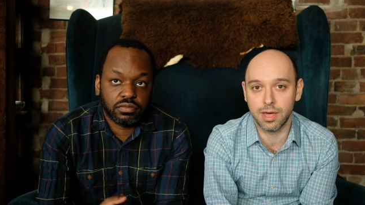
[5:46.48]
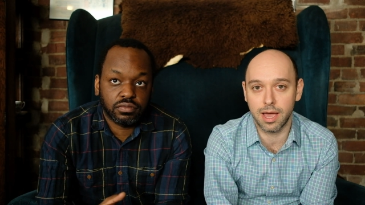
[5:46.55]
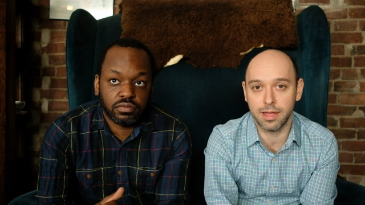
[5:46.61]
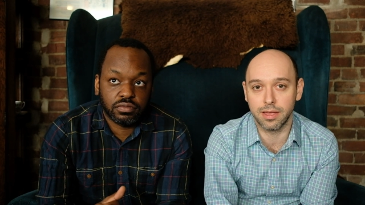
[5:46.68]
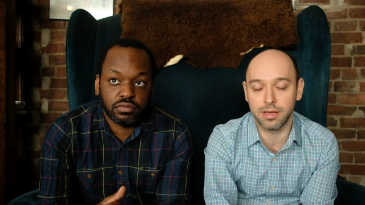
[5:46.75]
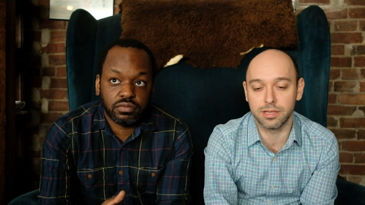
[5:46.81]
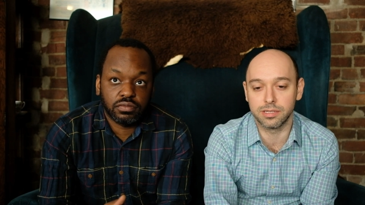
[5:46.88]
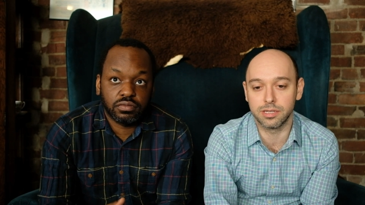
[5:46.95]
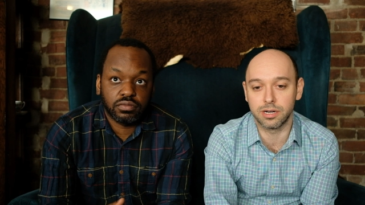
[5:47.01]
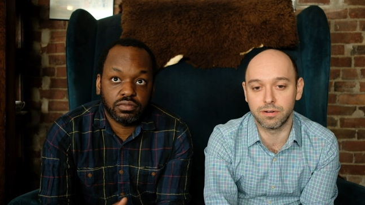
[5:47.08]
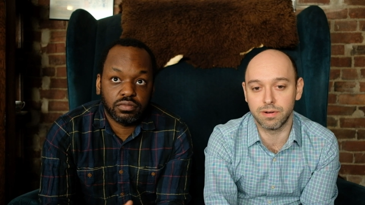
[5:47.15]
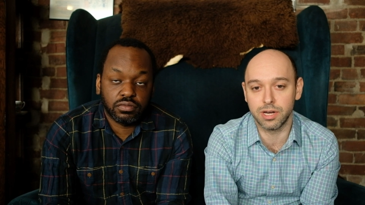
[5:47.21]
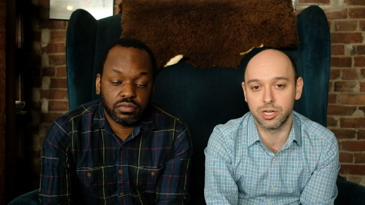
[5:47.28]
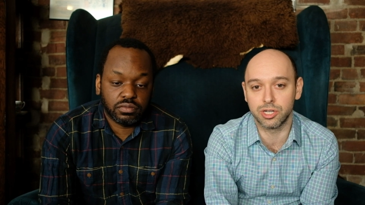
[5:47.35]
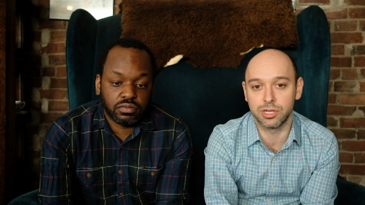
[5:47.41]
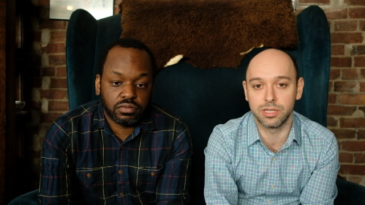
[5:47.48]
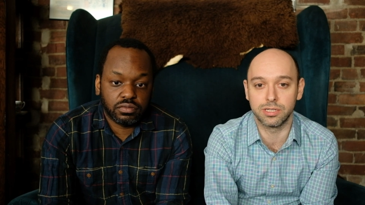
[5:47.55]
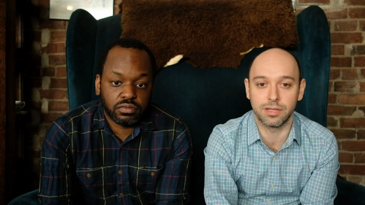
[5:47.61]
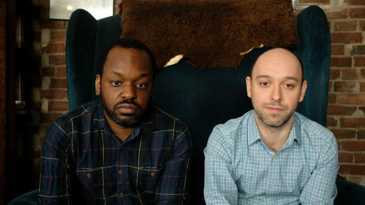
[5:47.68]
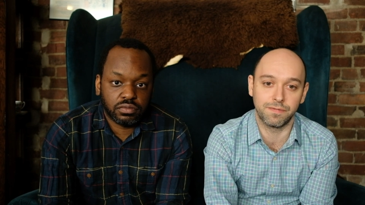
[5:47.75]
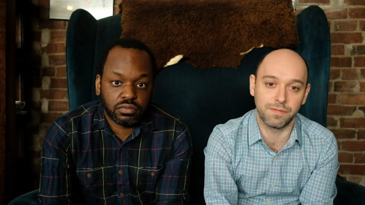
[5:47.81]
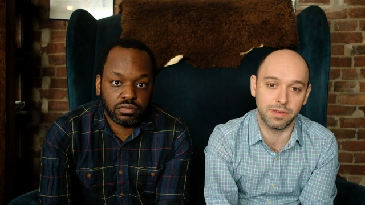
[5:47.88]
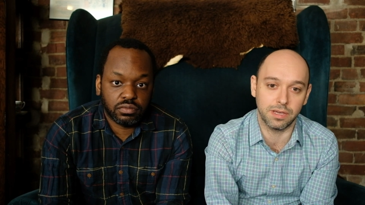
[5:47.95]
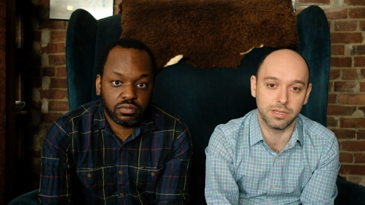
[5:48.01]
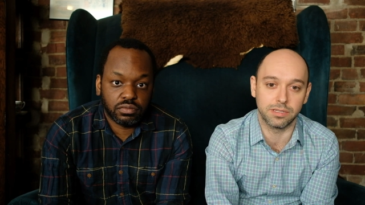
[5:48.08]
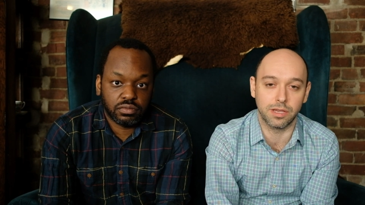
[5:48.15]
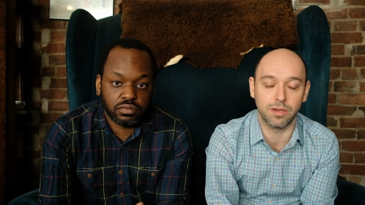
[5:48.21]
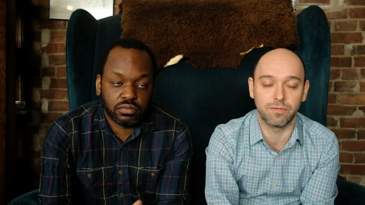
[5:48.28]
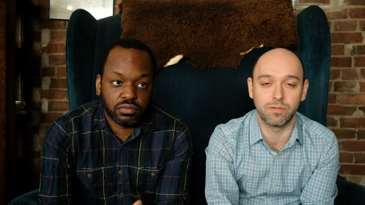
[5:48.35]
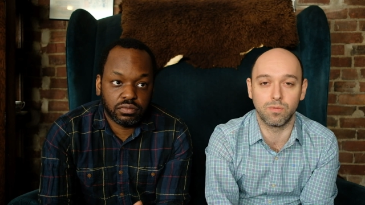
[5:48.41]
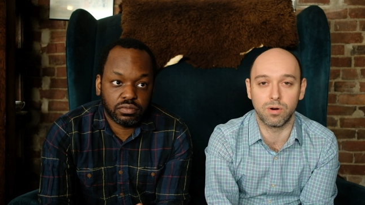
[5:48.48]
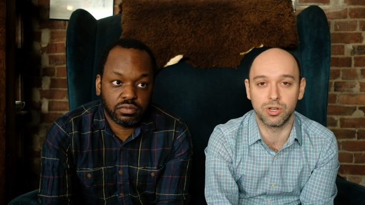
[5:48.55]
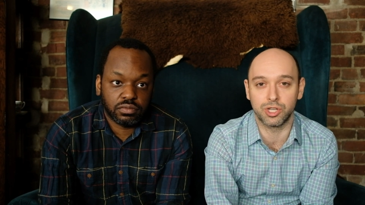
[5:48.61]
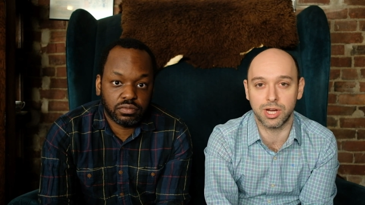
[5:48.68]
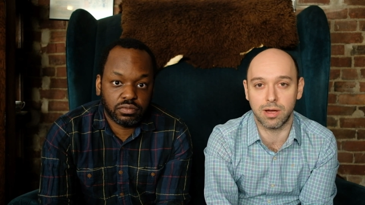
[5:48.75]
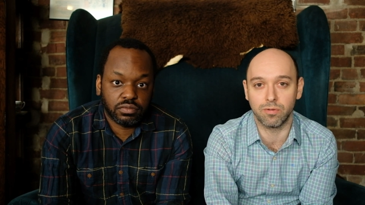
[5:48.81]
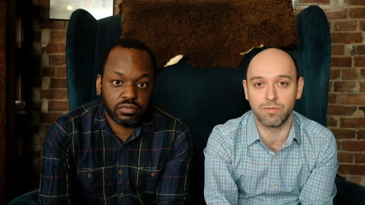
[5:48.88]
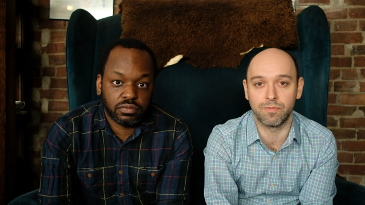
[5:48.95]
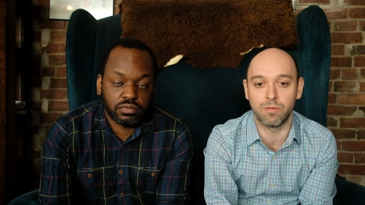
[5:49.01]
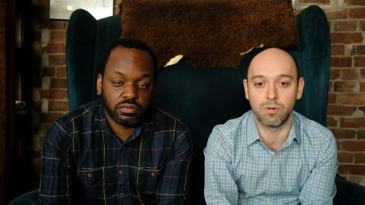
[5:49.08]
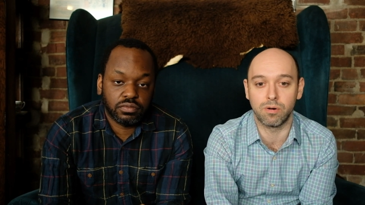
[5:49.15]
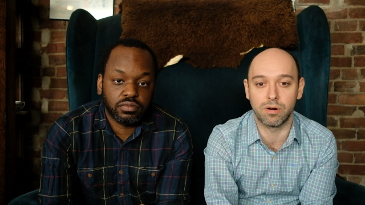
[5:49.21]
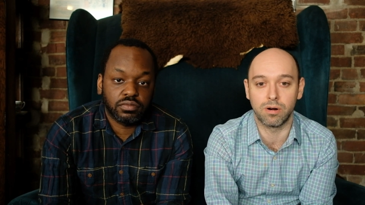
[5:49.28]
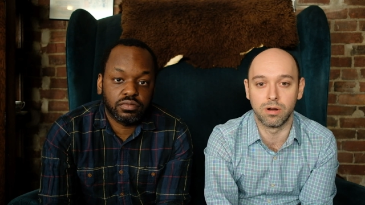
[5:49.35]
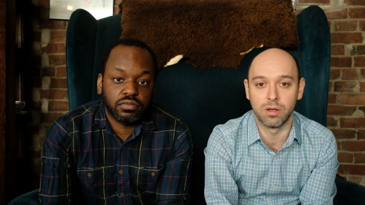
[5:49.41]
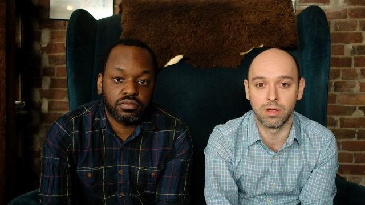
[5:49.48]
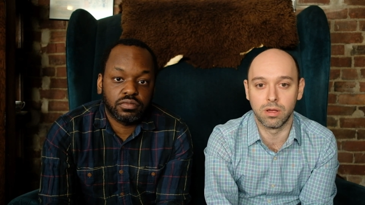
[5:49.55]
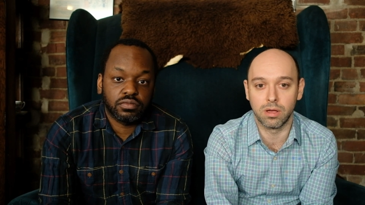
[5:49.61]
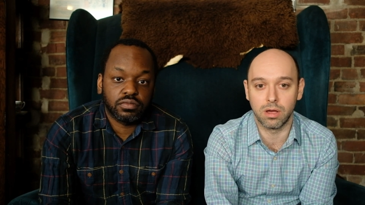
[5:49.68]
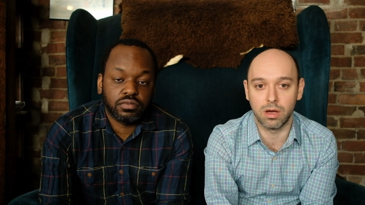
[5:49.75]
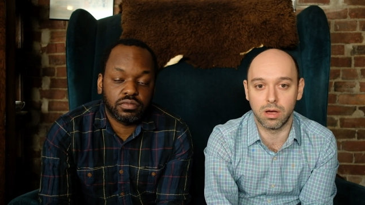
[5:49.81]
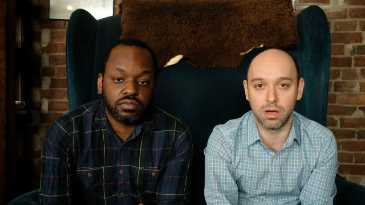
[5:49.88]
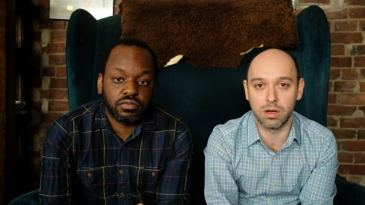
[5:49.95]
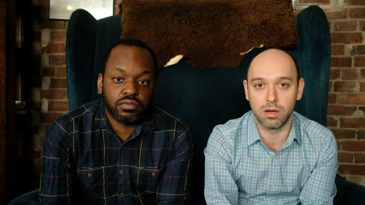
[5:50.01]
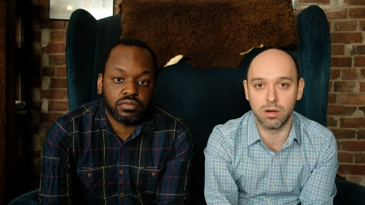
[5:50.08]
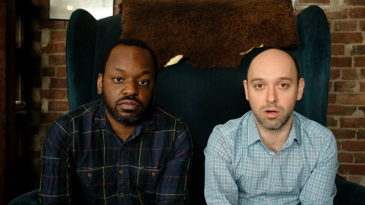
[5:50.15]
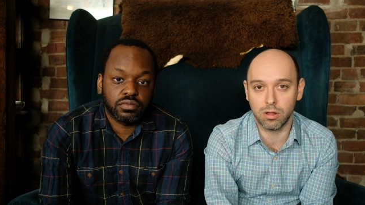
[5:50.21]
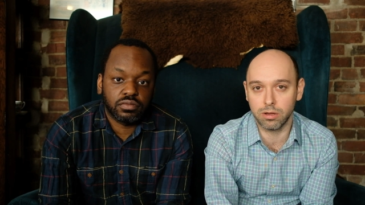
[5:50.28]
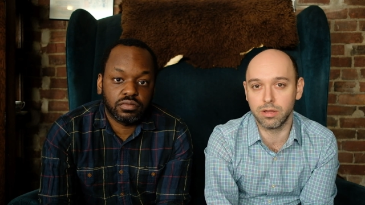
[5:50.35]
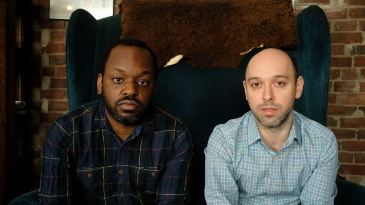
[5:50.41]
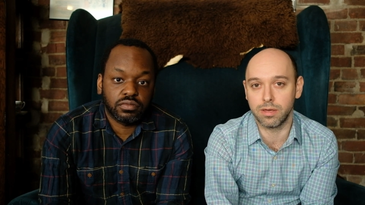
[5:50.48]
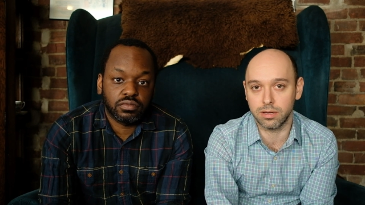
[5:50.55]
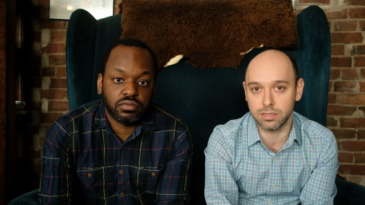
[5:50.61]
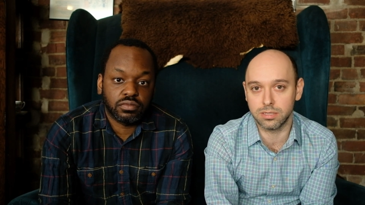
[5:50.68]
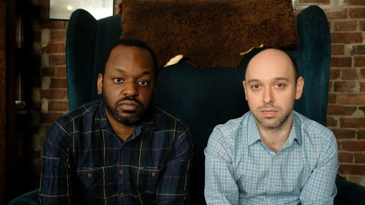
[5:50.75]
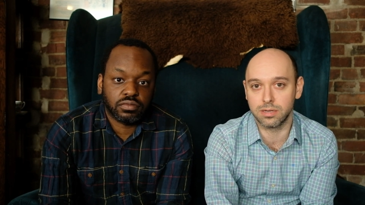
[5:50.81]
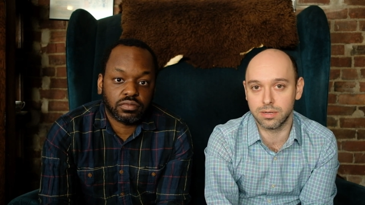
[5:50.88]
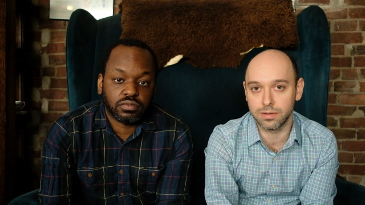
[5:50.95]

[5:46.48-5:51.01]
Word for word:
Speaker 1: that and considerations and fees that you have to watch out for, uh, all good things.